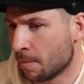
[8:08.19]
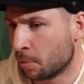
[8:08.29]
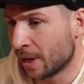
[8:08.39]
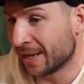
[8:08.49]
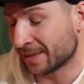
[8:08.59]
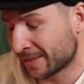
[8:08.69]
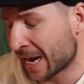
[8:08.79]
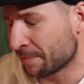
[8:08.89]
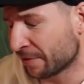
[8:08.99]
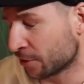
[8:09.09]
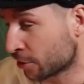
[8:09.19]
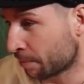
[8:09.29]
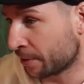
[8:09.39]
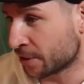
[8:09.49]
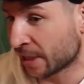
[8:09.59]
But at the time of the
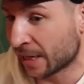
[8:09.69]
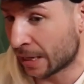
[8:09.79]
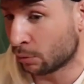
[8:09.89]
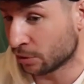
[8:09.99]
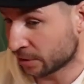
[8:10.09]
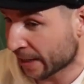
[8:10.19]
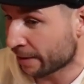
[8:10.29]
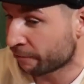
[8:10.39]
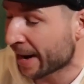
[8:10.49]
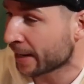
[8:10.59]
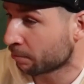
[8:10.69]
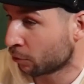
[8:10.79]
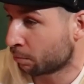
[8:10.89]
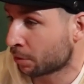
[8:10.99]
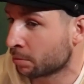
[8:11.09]
stoppage, I, I would say Ryan
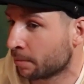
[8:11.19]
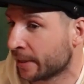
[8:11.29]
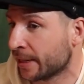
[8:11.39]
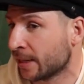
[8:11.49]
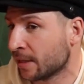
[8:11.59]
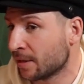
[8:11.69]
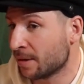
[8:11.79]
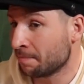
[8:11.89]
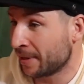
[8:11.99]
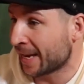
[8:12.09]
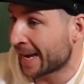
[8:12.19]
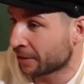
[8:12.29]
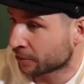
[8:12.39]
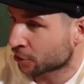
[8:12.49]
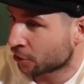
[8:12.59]
will probably be ahead
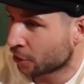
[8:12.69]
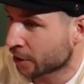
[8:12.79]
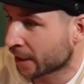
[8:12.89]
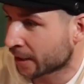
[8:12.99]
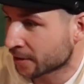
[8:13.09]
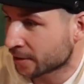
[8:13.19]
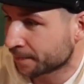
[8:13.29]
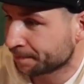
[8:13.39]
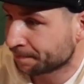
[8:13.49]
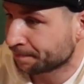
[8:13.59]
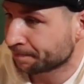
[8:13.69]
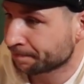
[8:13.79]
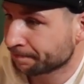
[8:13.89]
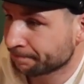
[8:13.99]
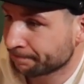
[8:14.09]
on the scorecards.
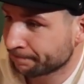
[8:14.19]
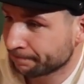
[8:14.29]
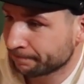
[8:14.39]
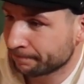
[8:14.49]
Mm.